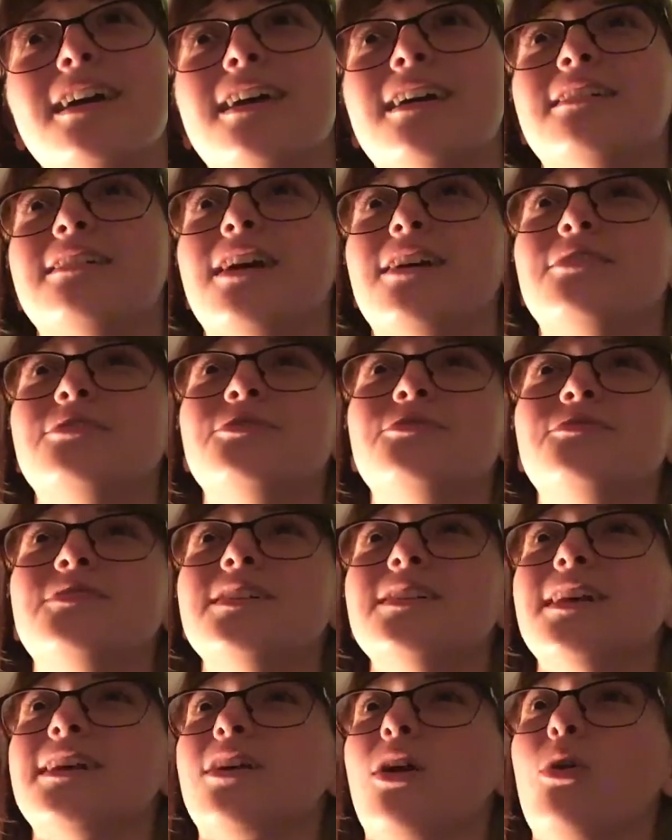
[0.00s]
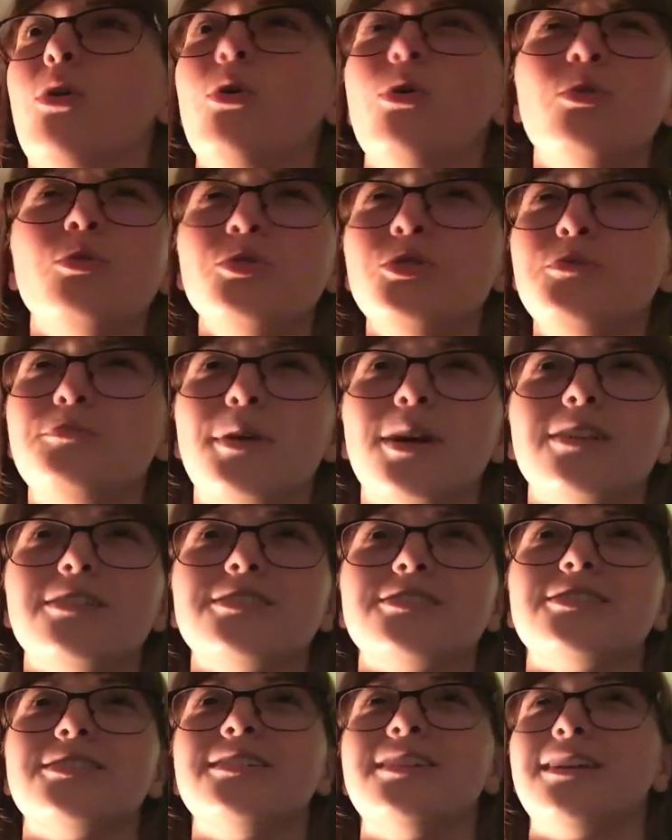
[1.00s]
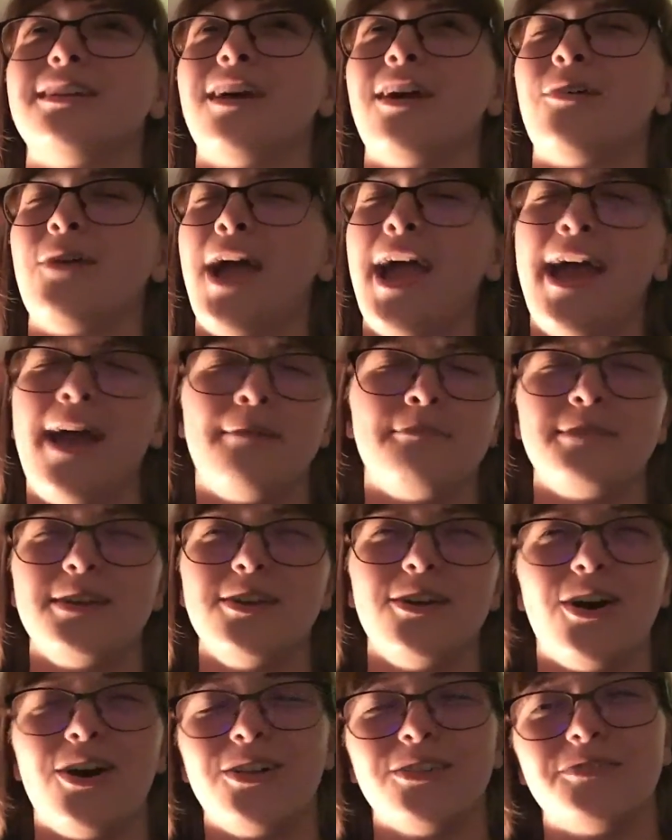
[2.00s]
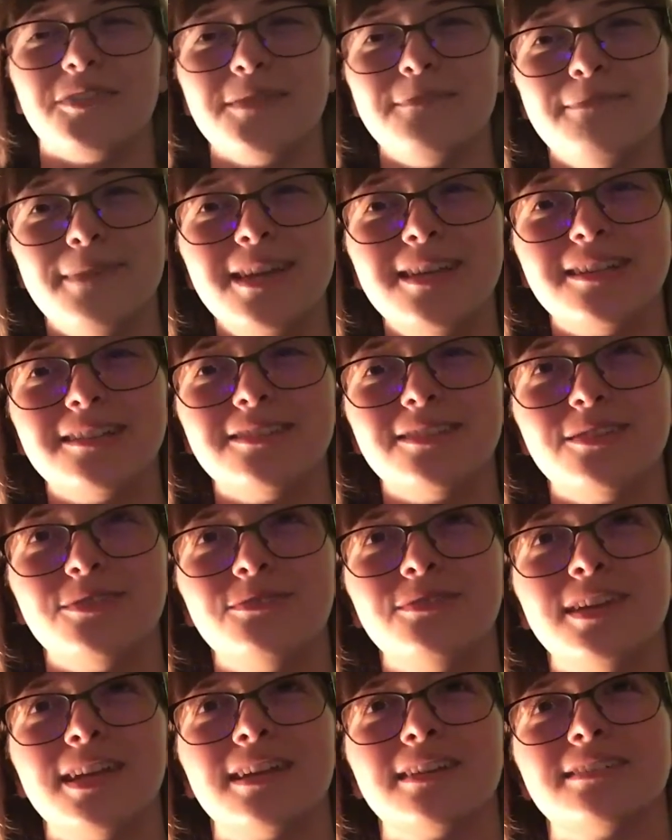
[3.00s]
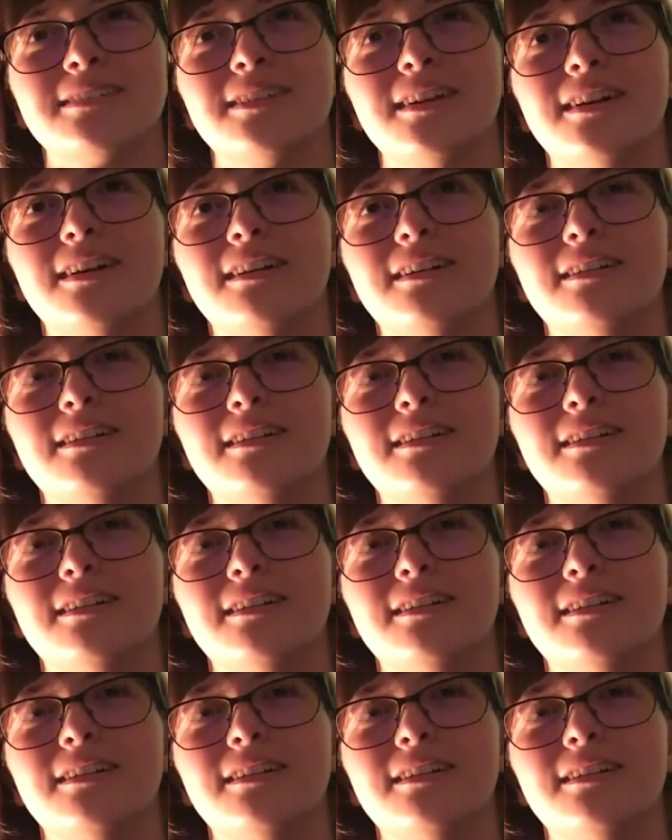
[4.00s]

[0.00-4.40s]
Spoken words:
and how you feel like a whole new person, and how happy all of it makes you, and